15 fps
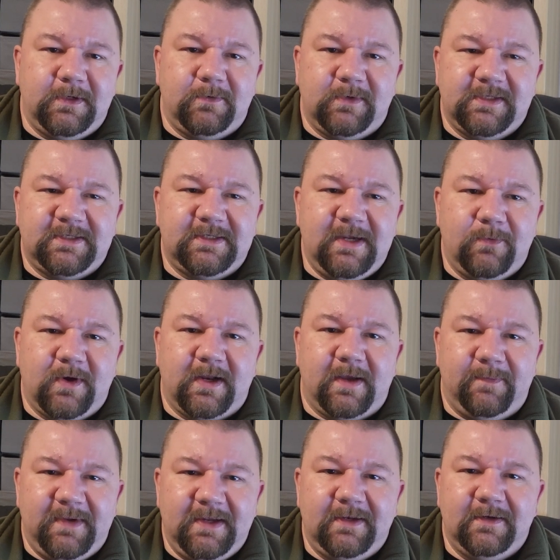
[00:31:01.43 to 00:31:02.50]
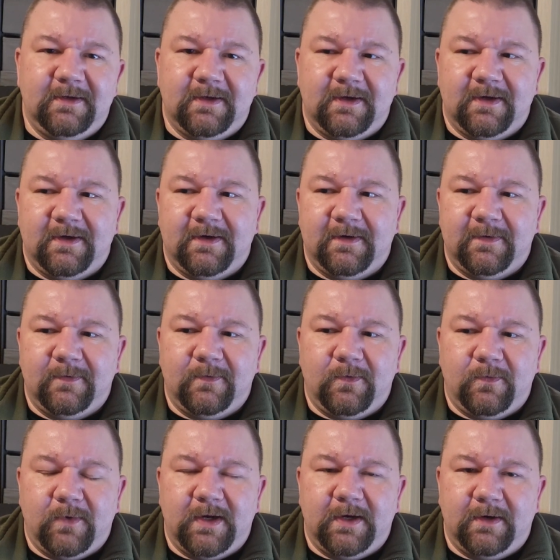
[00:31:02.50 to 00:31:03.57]
You will see what I mean
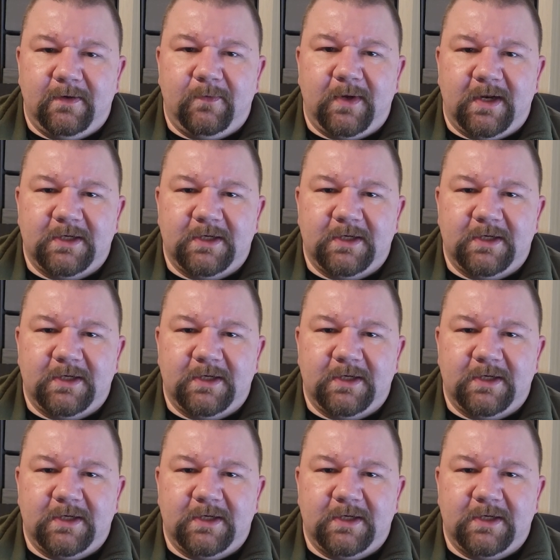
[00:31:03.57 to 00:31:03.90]
when